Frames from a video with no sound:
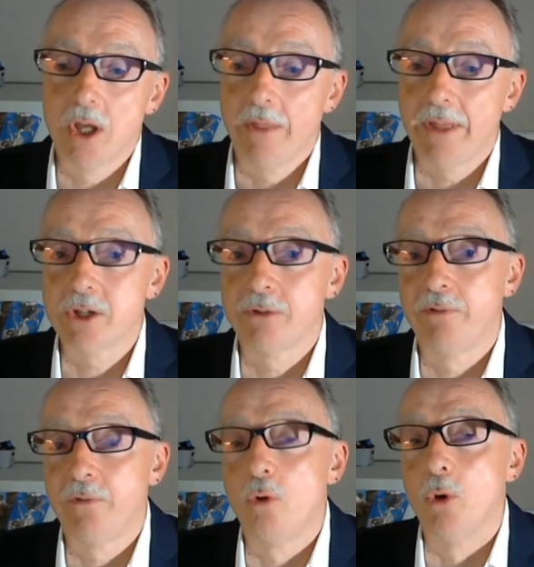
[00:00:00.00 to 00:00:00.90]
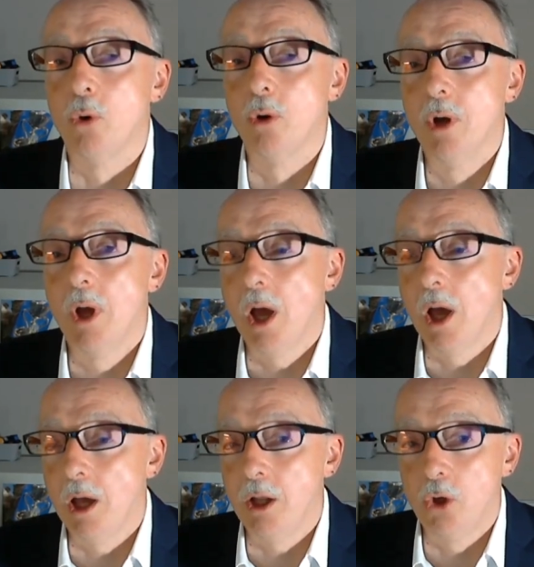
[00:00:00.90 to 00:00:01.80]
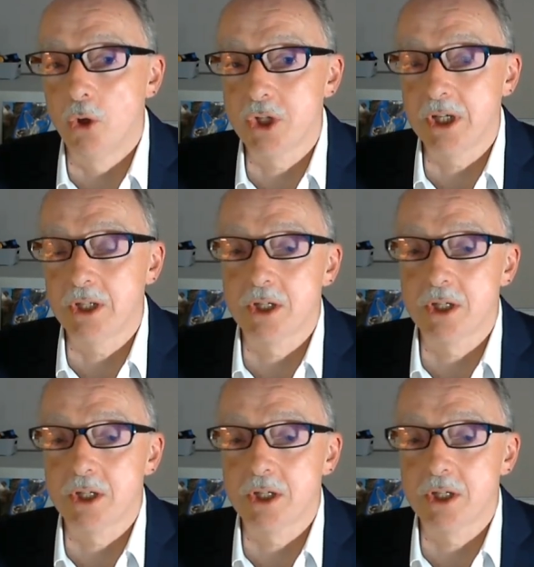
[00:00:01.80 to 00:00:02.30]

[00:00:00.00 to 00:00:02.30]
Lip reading: that of formal logic,